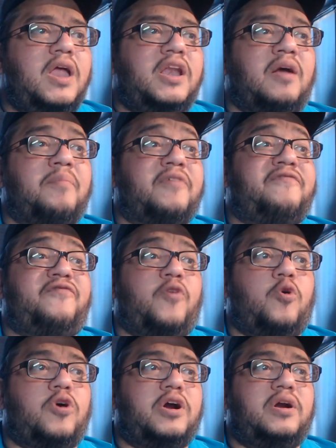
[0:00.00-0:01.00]
Number
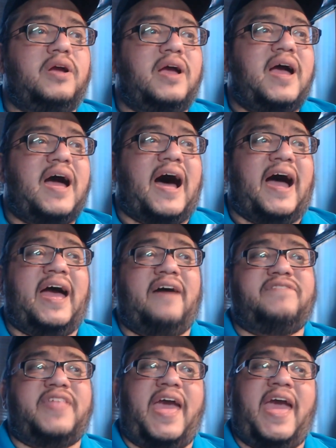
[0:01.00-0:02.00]
four, I have The